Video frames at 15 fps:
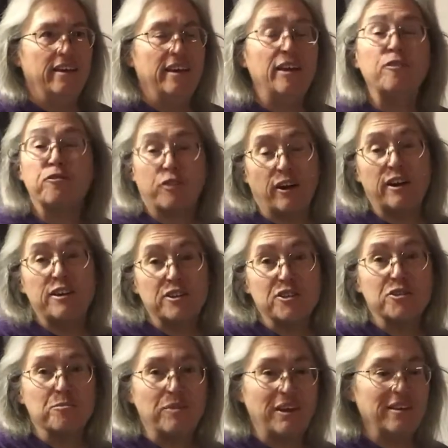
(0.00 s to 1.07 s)
It
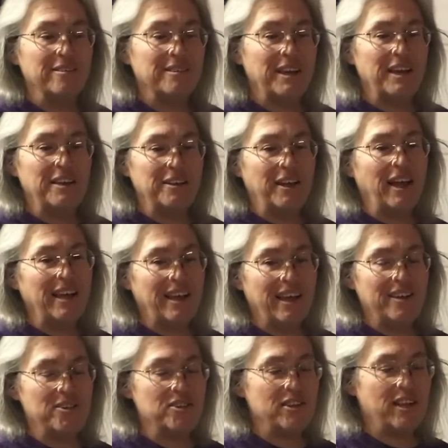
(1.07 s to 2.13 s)
frightens me, and I
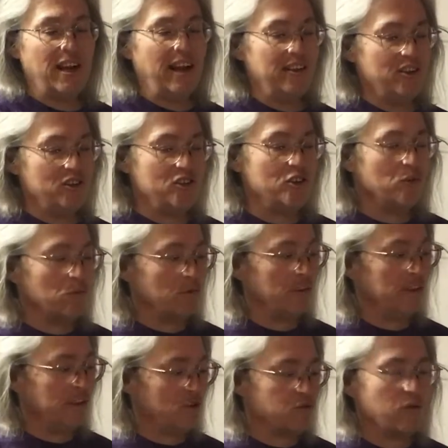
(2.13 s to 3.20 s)
guess that I just don't
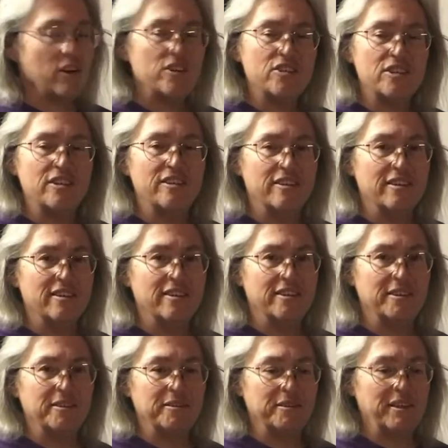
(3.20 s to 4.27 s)
really trust in
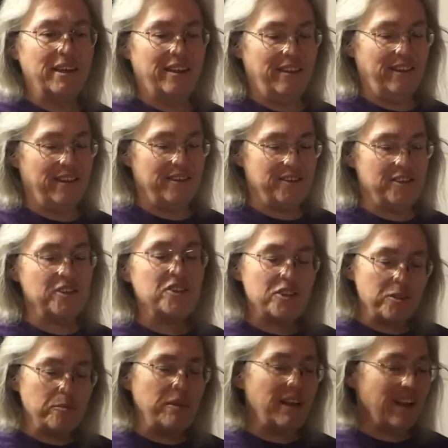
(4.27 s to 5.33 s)
the
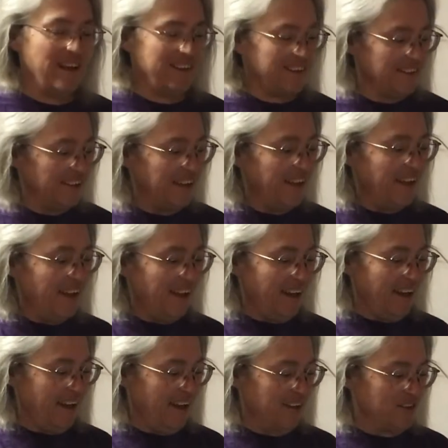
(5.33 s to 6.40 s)
system yet,
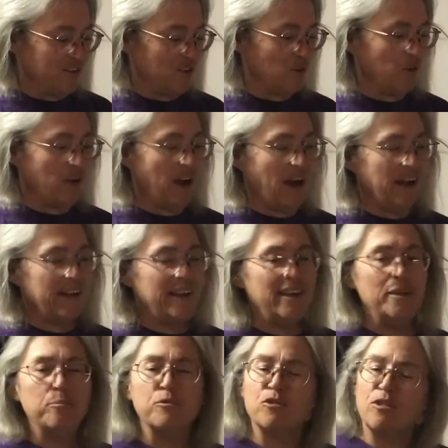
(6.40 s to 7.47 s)
and so I
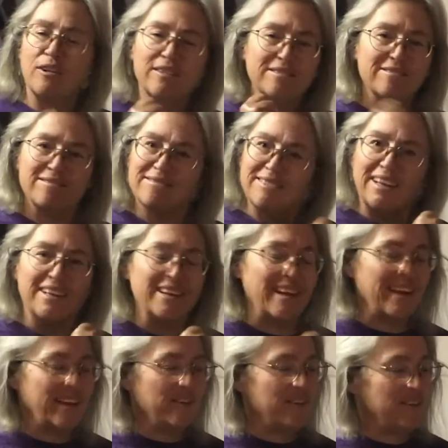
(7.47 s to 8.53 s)
give
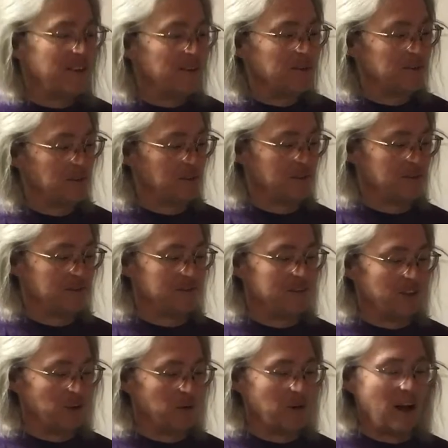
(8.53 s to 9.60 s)
it the
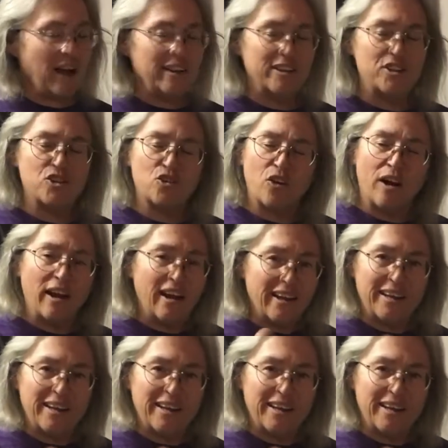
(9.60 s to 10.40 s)
old college try.